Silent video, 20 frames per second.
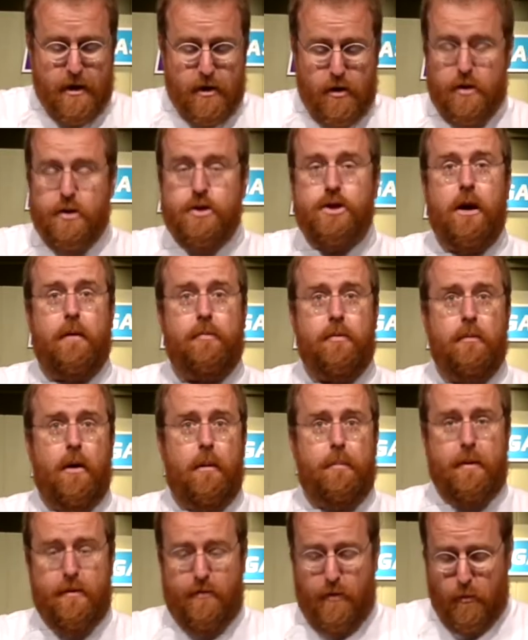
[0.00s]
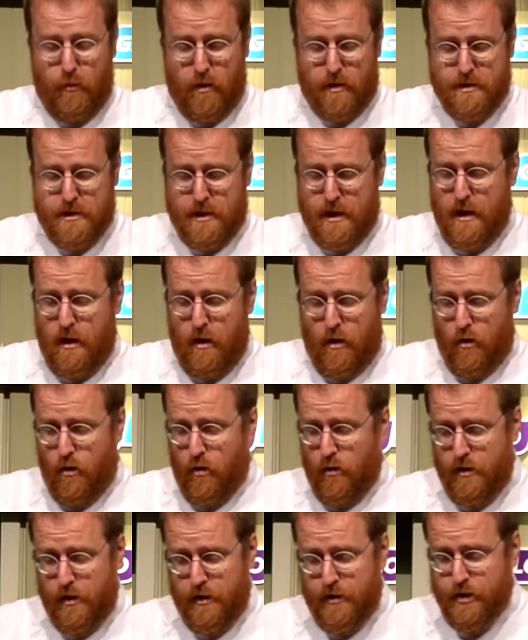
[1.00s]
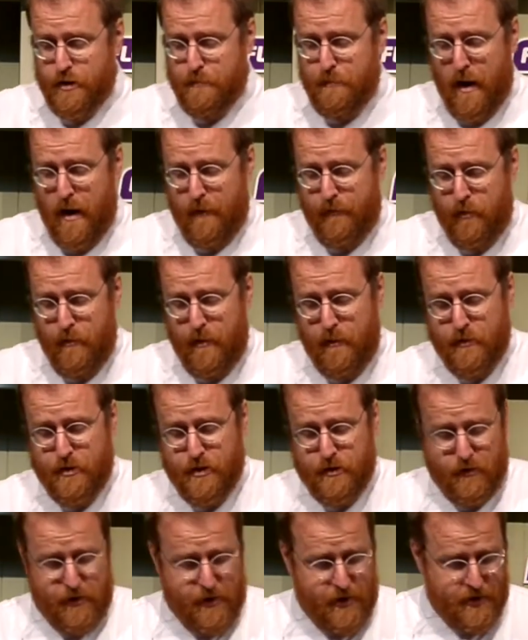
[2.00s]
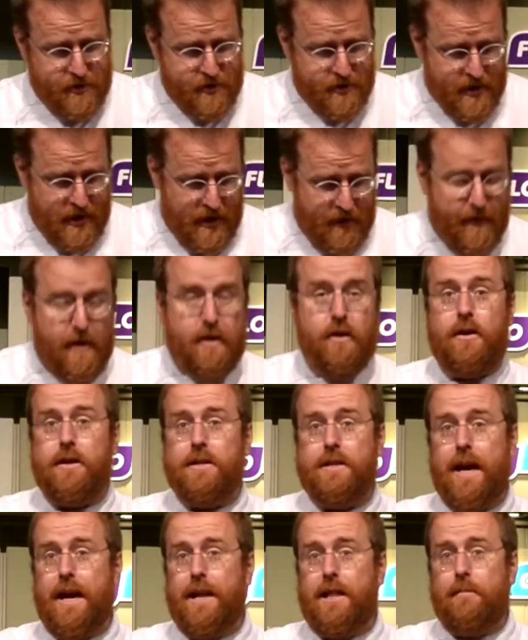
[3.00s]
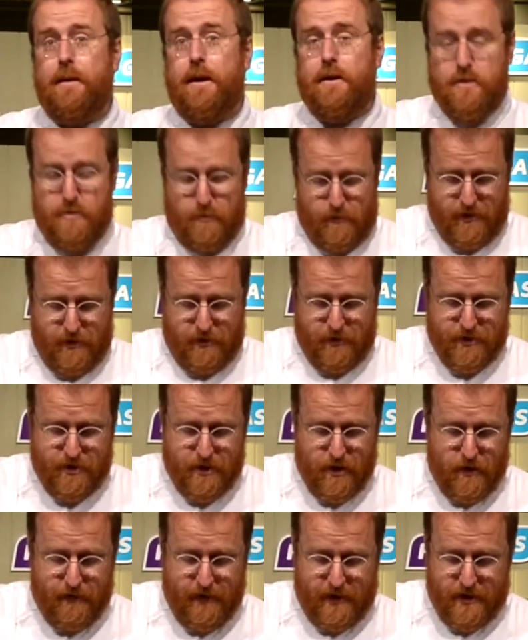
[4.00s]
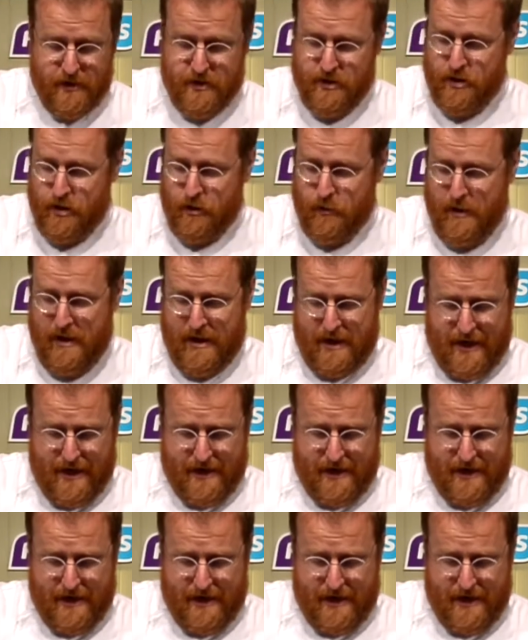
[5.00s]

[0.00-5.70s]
You can chop them up if you want, or you can just pop them in with your onions and then you can take them out when you're serving the stew.